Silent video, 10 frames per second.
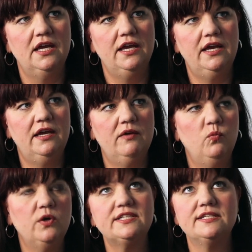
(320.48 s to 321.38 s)

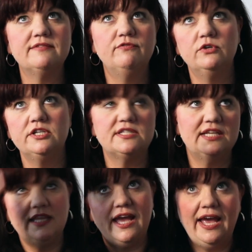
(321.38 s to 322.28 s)
What is a voice
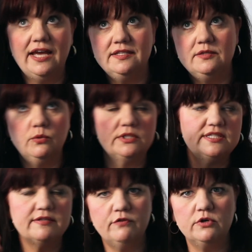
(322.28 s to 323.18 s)
in the head? What
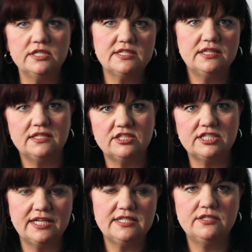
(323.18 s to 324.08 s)
is a voice in the
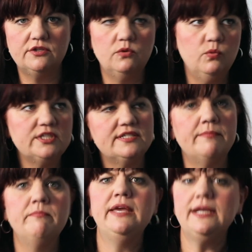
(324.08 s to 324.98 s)
chest? You know, what is a
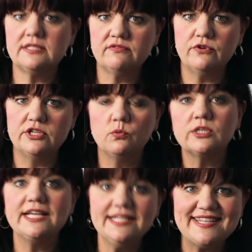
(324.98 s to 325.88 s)
mixed voice?
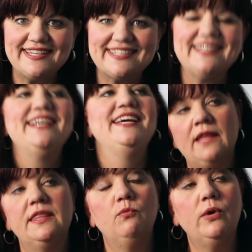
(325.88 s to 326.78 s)
What is it?
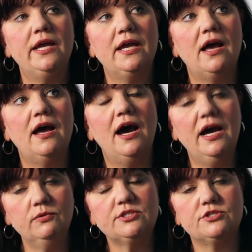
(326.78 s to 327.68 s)
The way
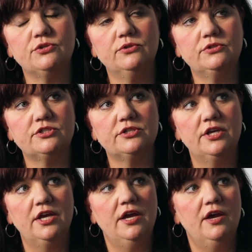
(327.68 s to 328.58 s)
I was taught
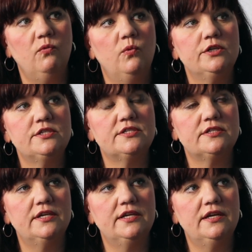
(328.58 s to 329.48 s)
was,
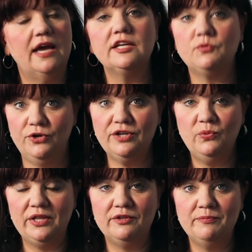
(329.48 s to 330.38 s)
and it worked
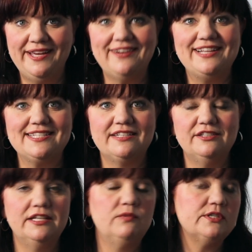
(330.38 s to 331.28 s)
well on me in
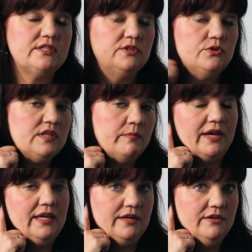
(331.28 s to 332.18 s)
classical, it was using
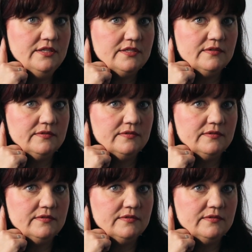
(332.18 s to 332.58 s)
my ears.